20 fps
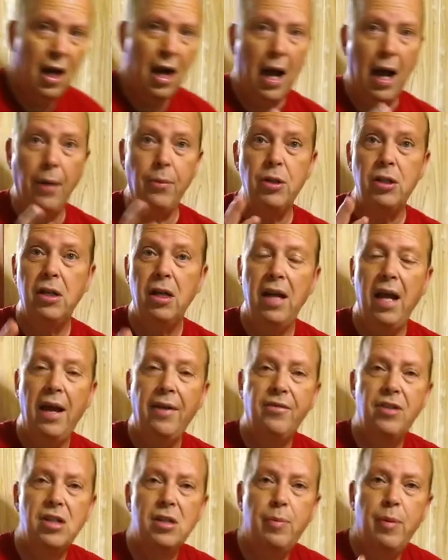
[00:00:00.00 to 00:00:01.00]
I was going to
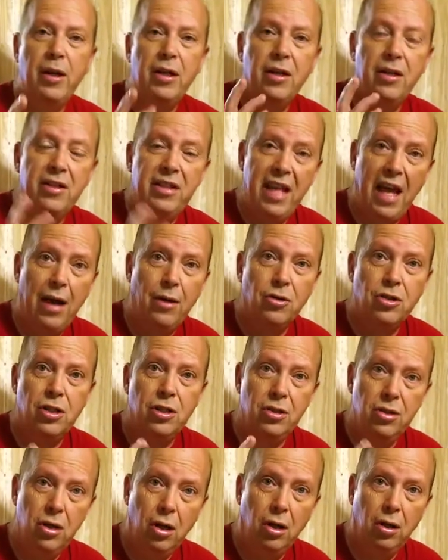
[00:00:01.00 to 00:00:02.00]
have to spend
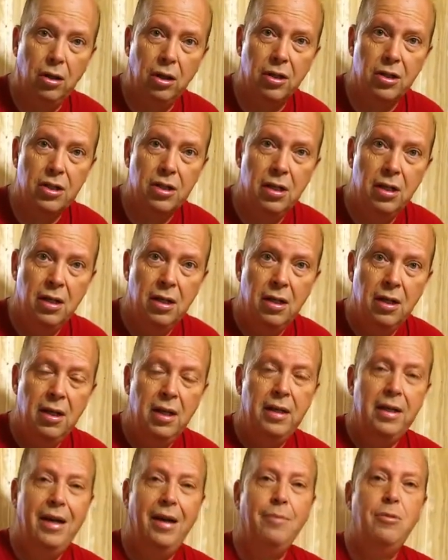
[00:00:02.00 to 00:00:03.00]
$1,000.
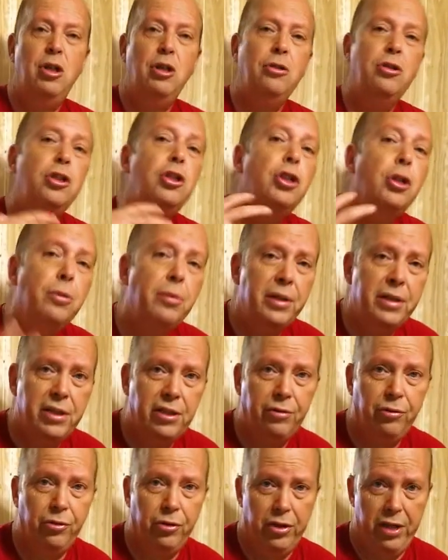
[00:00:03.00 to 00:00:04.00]
Now I'm too
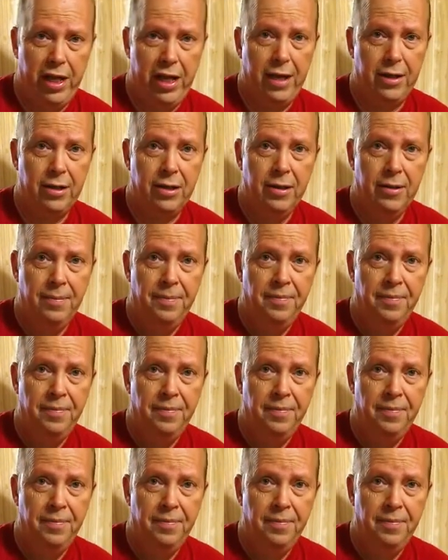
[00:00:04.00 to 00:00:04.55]
Jewish for that.